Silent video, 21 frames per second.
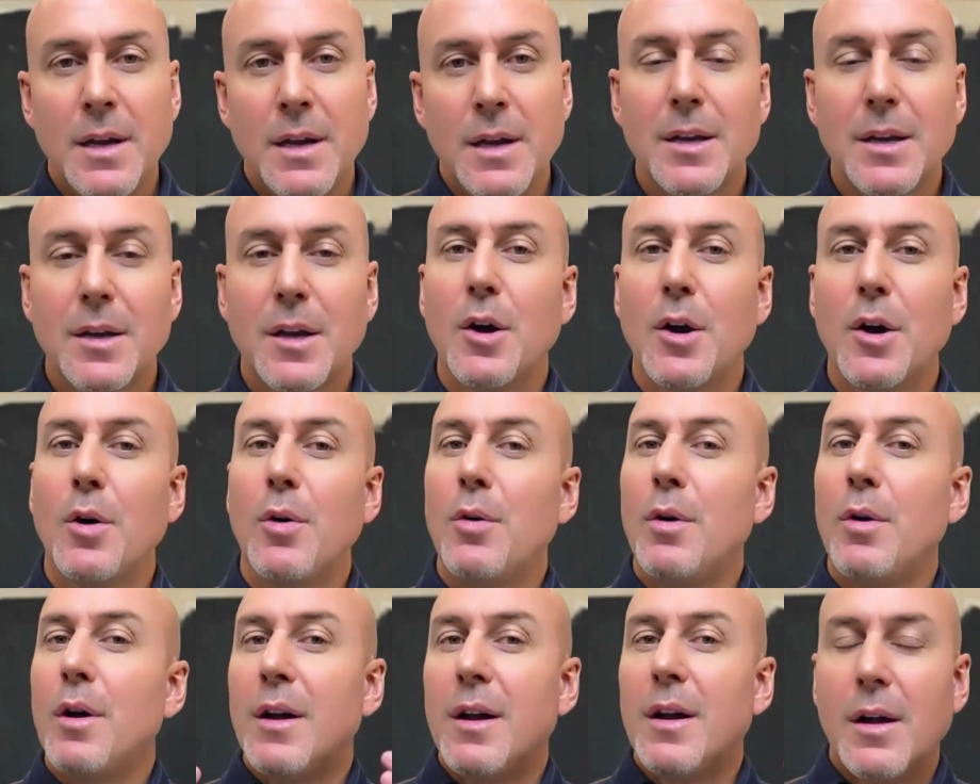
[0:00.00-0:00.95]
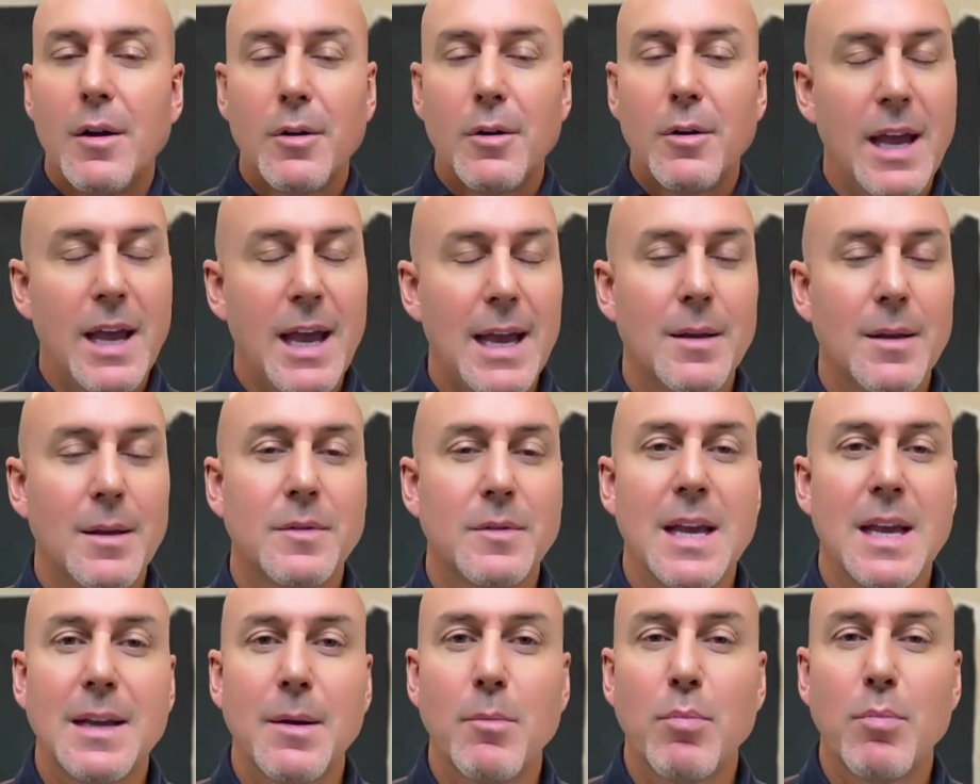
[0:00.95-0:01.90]
and go, okay,
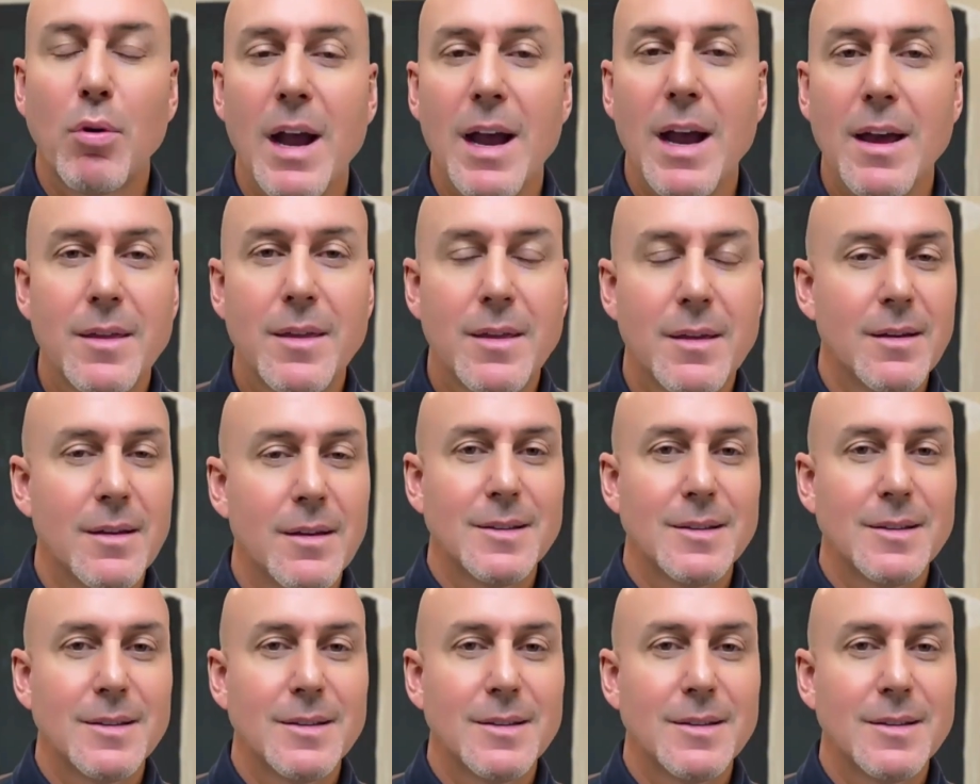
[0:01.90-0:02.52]
take a breath.